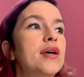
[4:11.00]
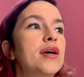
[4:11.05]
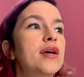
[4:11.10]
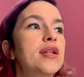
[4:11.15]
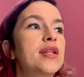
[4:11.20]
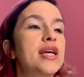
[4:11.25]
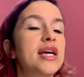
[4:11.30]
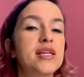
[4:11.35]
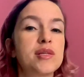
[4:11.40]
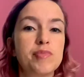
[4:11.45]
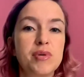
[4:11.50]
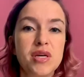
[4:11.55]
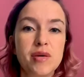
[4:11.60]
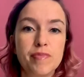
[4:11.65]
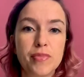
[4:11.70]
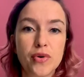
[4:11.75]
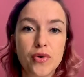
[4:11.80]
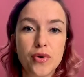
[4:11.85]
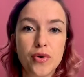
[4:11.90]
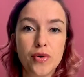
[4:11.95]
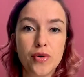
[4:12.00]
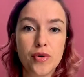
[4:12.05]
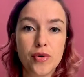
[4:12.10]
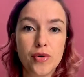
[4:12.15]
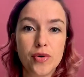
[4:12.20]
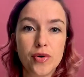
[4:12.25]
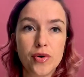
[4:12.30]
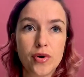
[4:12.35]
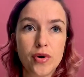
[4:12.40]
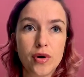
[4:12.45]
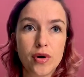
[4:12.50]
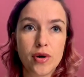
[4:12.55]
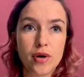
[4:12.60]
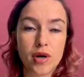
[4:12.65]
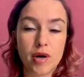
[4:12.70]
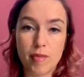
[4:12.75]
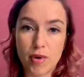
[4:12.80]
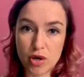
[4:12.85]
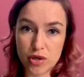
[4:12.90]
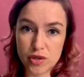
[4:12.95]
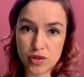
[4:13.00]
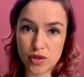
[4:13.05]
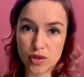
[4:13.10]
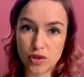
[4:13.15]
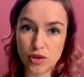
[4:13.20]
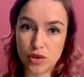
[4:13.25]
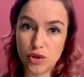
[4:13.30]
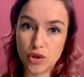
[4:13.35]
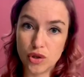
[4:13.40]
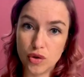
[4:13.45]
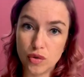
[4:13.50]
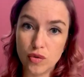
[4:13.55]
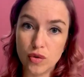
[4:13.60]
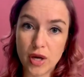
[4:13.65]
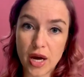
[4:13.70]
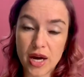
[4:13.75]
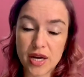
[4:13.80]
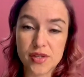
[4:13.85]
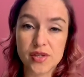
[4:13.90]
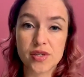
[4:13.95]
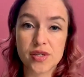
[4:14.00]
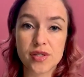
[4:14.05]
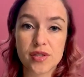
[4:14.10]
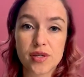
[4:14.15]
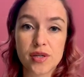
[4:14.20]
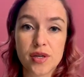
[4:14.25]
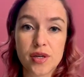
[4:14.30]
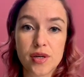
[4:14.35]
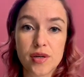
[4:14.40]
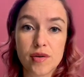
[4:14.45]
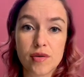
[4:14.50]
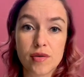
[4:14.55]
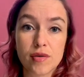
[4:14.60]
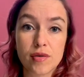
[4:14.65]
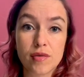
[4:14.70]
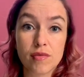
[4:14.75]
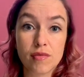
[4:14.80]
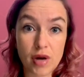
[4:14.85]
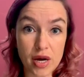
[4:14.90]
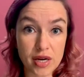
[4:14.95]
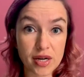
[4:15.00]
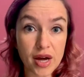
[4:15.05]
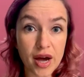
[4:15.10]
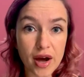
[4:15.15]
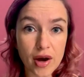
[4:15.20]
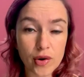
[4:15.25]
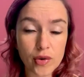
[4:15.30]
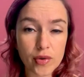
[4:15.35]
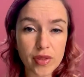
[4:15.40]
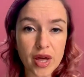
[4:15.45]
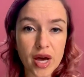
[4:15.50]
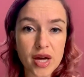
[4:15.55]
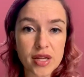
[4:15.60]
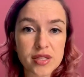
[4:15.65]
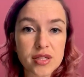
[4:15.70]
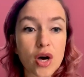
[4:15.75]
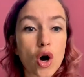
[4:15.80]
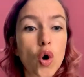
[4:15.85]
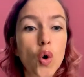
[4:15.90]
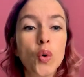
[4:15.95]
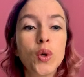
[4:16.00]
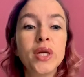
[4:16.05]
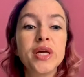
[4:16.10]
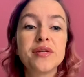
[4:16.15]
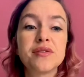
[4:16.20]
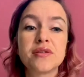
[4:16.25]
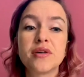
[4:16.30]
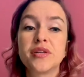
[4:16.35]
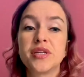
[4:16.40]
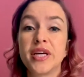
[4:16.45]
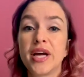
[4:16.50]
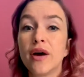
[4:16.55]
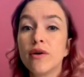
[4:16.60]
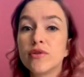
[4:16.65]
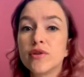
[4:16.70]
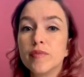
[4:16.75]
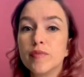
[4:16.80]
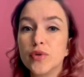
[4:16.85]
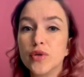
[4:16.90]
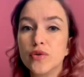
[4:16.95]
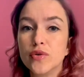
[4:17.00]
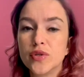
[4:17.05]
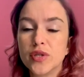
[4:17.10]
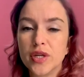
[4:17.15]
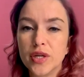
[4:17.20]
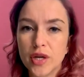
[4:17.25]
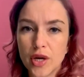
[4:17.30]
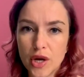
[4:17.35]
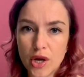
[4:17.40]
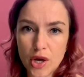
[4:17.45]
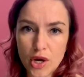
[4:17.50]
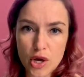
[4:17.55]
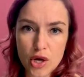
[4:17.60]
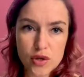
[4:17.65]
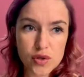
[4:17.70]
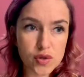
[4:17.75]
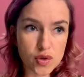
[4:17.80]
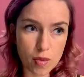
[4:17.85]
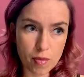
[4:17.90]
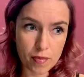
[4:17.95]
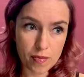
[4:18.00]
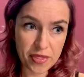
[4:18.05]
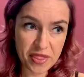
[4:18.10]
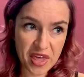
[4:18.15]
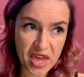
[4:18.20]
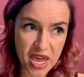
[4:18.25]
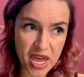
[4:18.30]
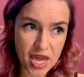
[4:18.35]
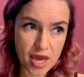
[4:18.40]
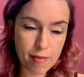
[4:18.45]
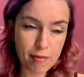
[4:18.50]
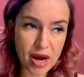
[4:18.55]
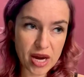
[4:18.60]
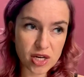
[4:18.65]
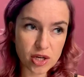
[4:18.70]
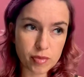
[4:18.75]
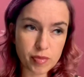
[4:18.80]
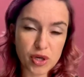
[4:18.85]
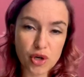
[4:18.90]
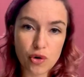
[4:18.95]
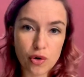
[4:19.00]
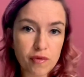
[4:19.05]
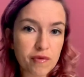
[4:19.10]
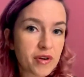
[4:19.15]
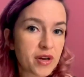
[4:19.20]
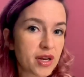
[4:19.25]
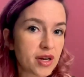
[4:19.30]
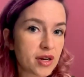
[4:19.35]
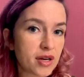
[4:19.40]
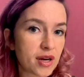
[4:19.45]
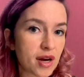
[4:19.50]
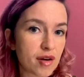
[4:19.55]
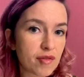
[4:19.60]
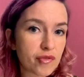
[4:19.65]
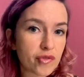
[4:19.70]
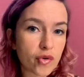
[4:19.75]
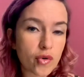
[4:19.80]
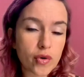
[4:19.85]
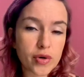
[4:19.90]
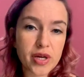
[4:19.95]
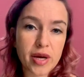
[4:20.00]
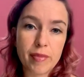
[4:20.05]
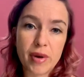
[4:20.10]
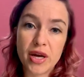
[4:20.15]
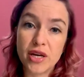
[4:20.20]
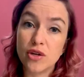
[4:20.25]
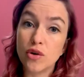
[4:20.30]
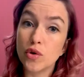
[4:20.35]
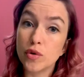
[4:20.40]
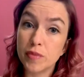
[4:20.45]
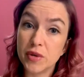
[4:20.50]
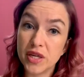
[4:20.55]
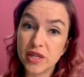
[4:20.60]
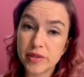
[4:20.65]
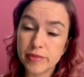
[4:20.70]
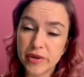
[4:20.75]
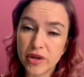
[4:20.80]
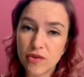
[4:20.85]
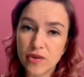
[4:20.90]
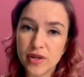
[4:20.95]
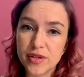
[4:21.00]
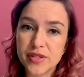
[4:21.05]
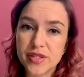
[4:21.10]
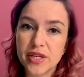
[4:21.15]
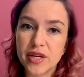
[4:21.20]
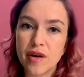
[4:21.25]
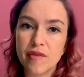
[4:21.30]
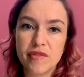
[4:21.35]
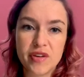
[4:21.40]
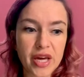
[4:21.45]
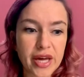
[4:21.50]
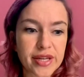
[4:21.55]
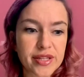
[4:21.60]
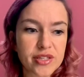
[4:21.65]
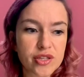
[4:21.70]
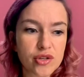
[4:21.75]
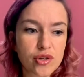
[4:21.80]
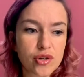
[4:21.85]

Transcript: there's people amongst you guys right now that are only starting out in beauty. So they might not be confident enough, or they might not be experienced enough yet